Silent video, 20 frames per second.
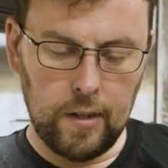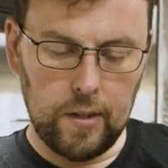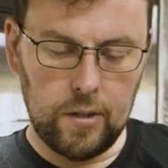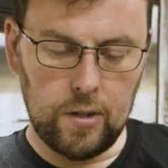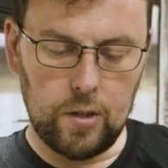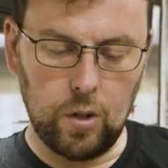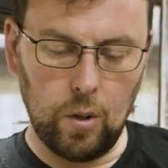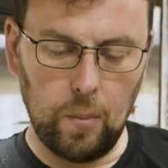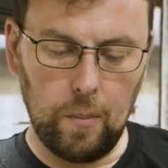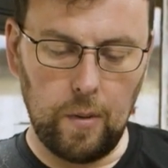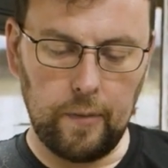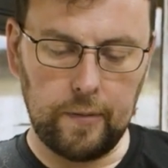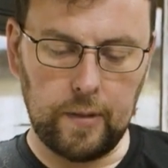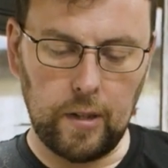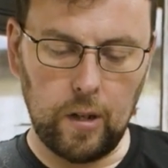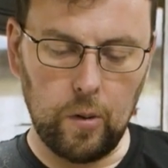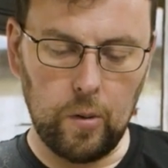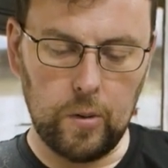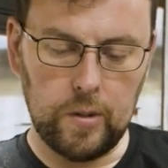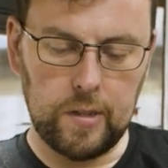Some of
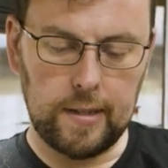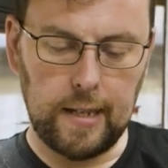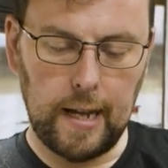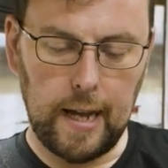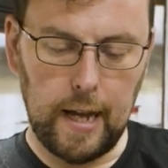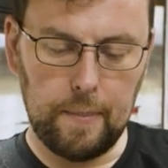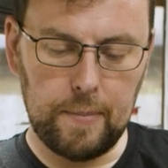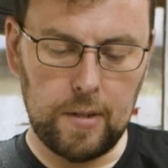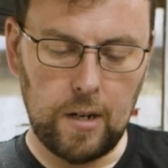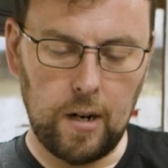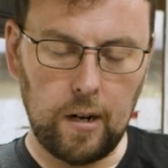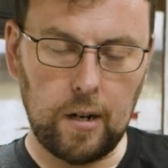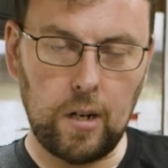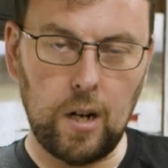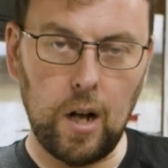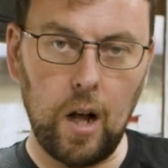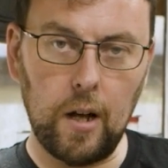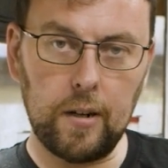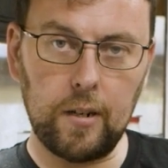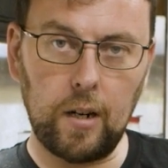those tabs are
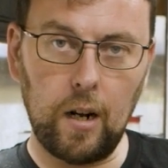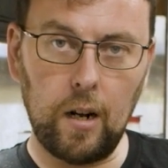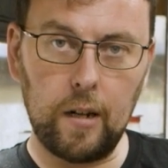caught